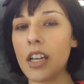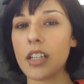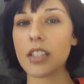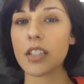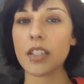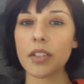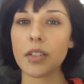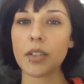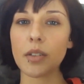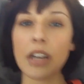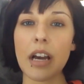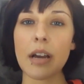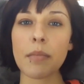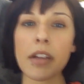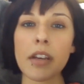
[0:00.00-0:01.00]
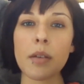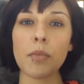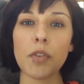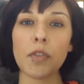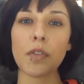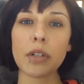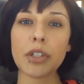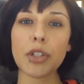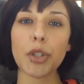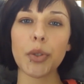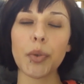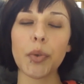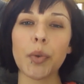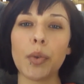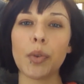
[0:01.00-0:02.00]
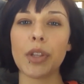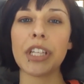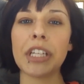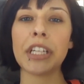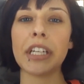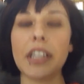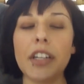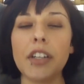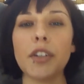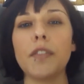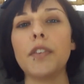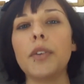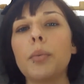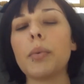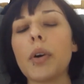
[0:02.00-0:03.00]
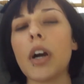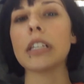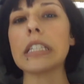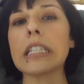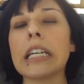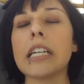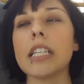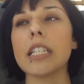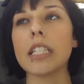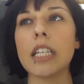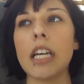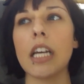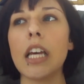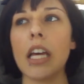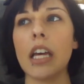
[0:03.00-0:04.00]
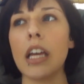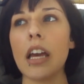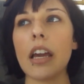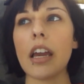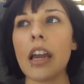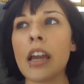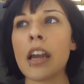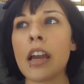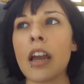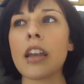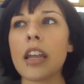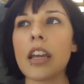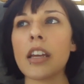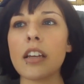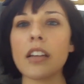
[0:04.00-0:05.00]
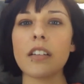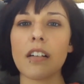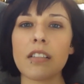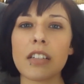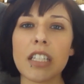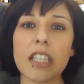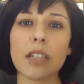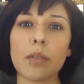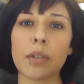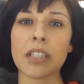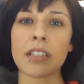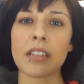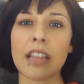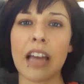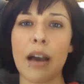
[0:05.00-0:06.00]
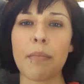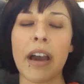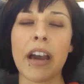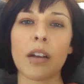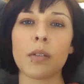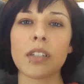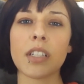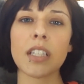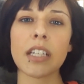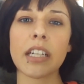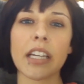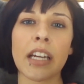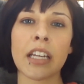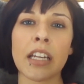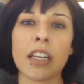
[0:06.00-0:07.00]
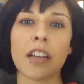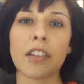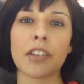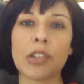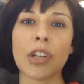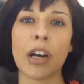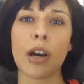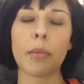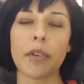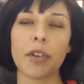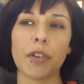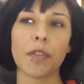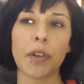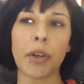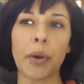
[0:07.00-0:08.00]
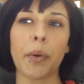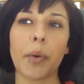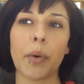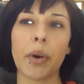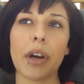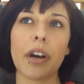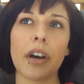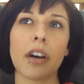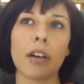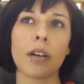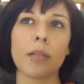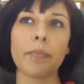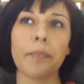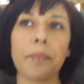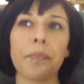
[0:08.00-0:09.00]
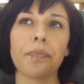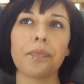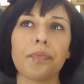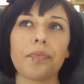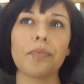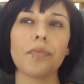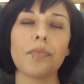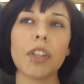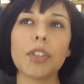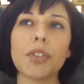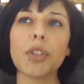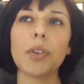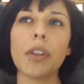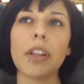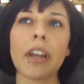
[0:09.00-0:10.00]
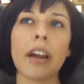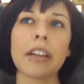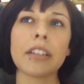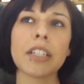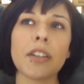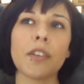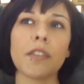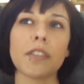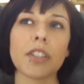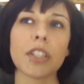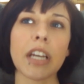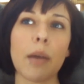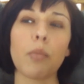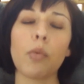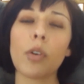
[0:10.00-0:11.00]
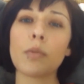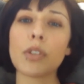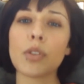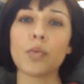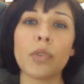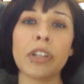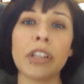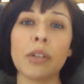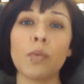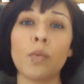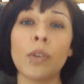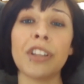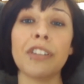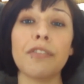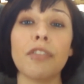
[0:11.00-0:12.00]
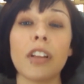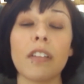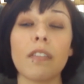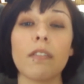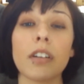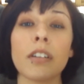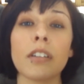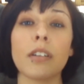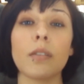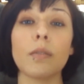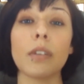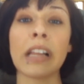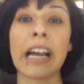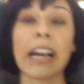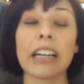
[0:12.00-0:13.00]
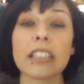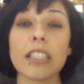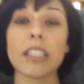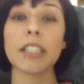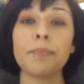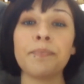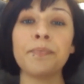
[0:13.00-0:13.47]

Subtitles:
So I'm going to move on to the interview process, and it honestly wasn't that bad. It was like any other job interview. The 2 that I did over Skype, one was really, really relaxed